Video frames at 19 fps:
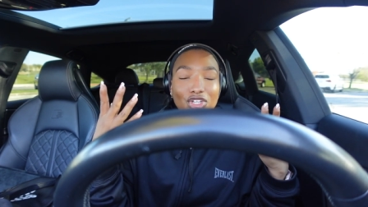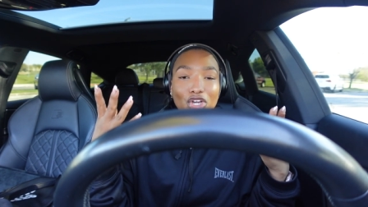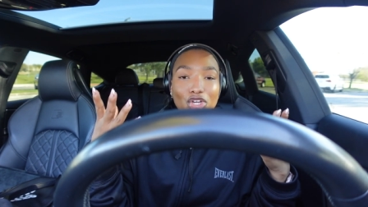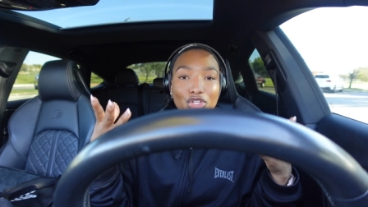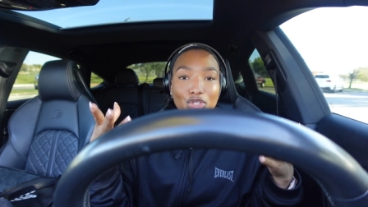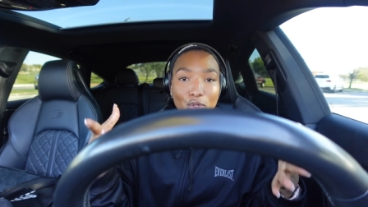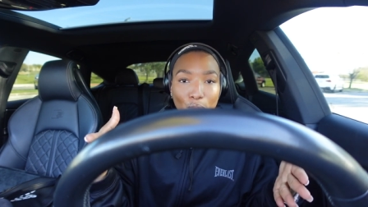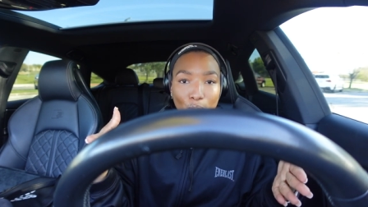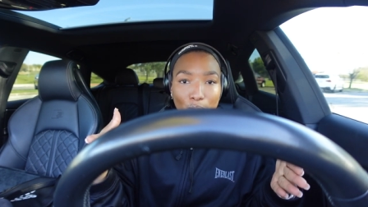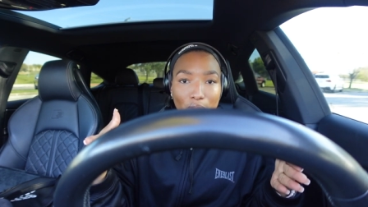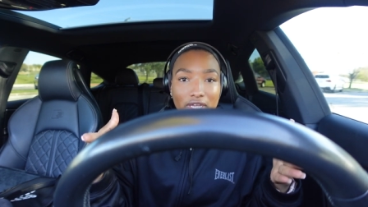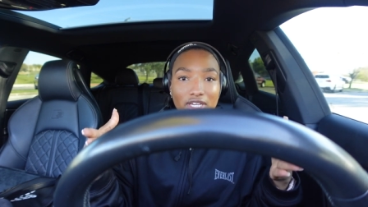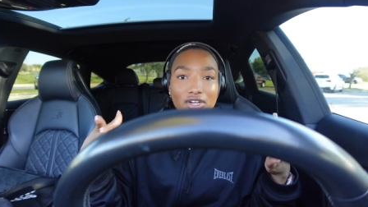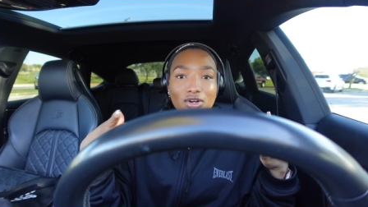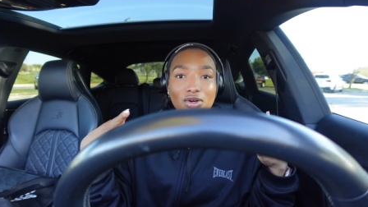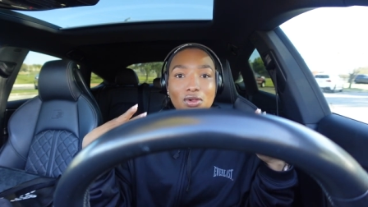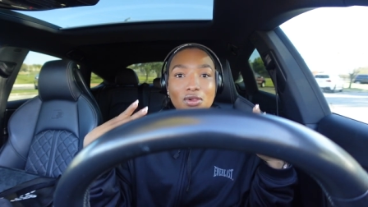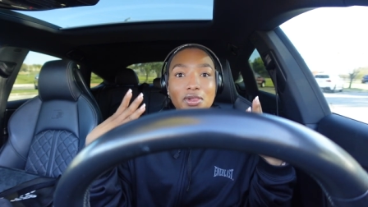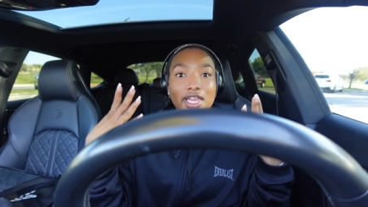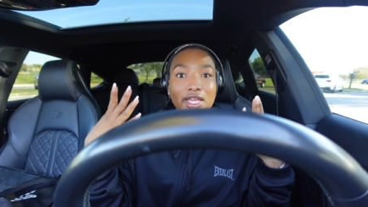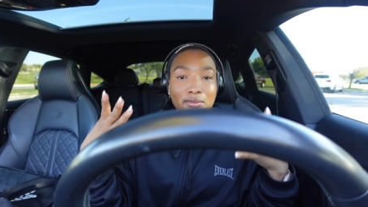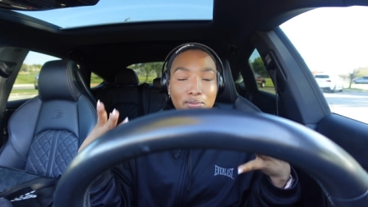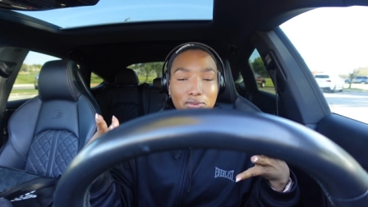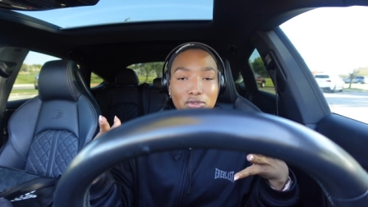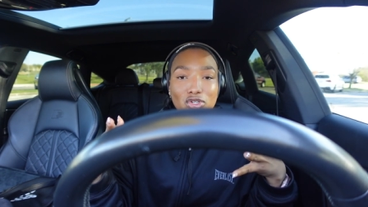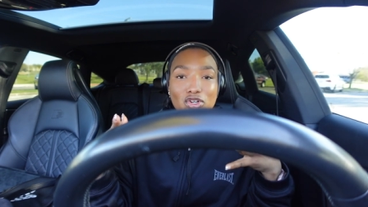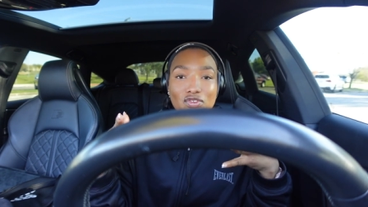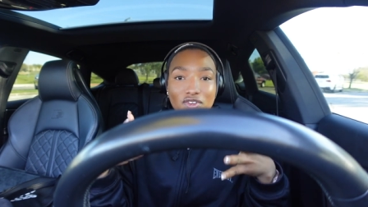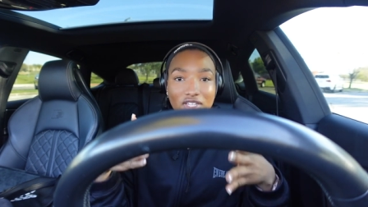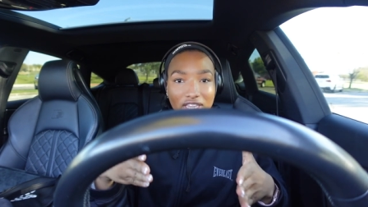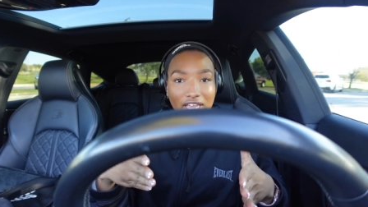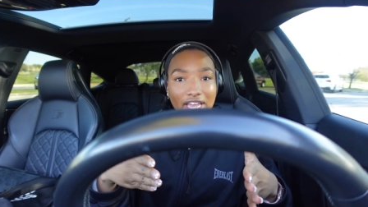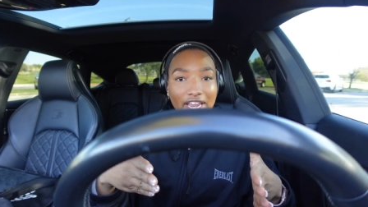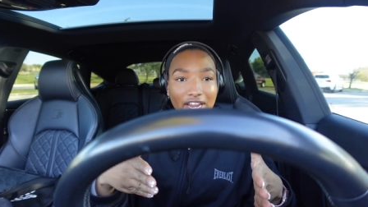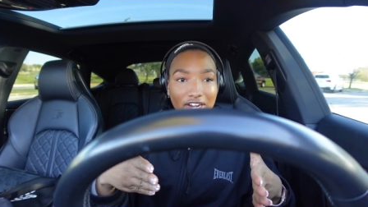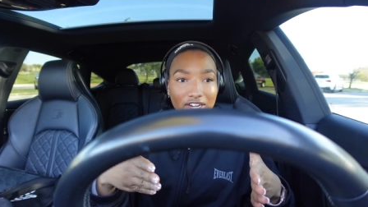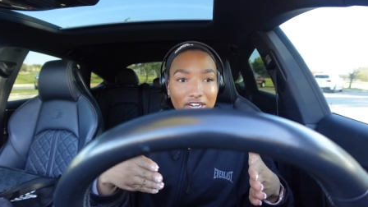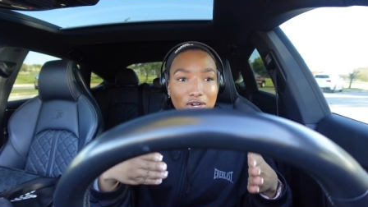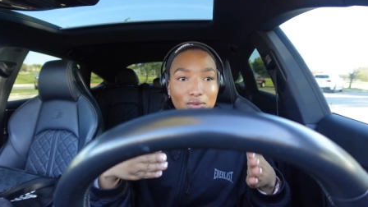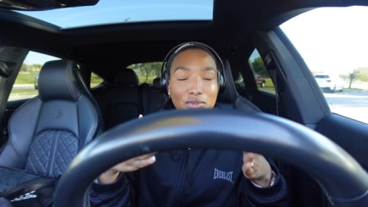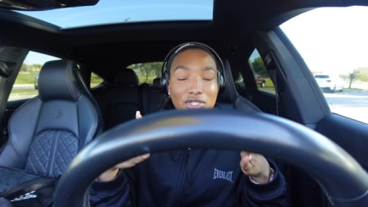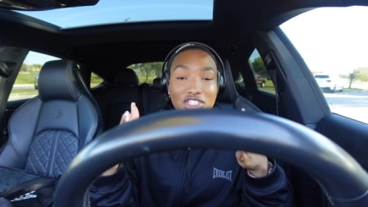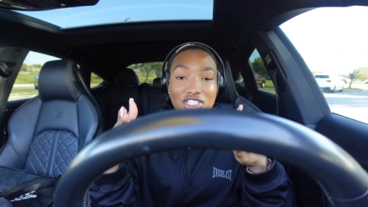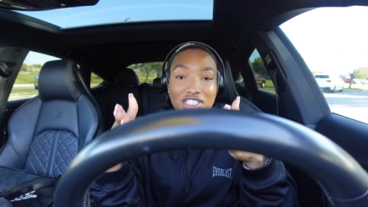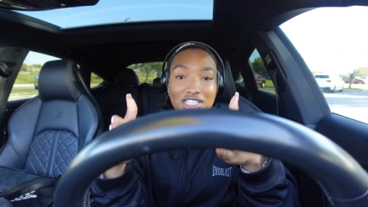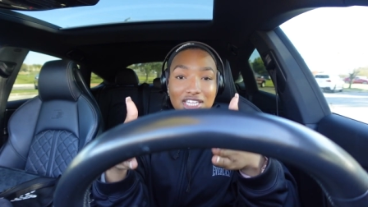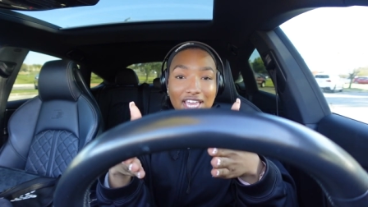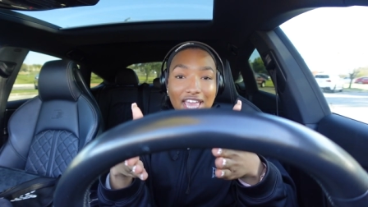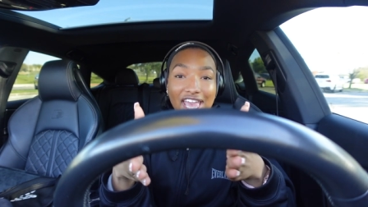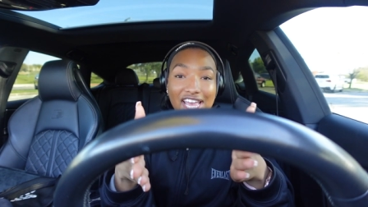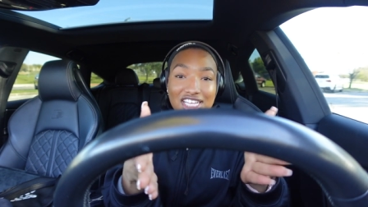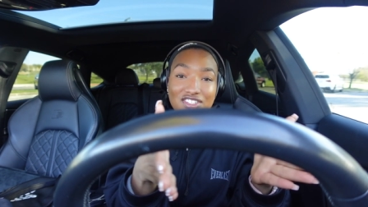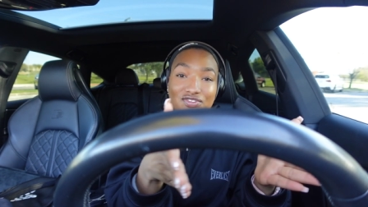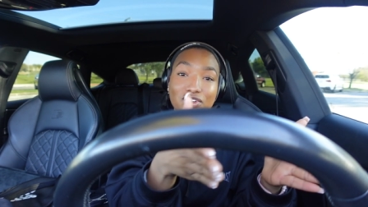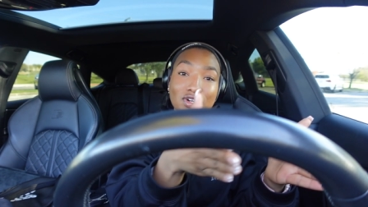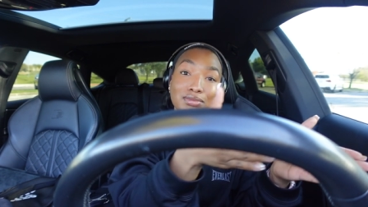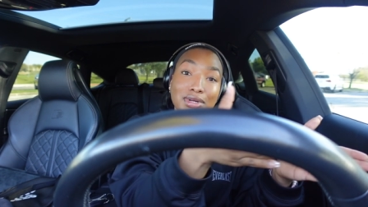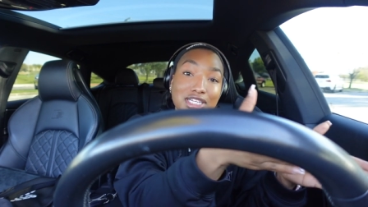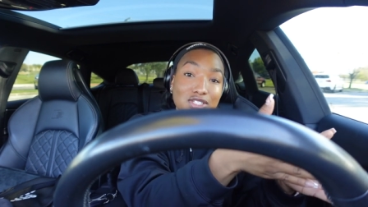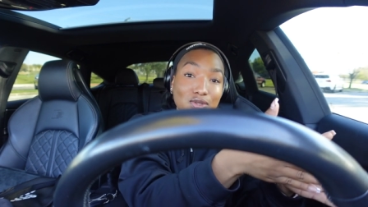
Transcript: you will improve in that area, which is the case for my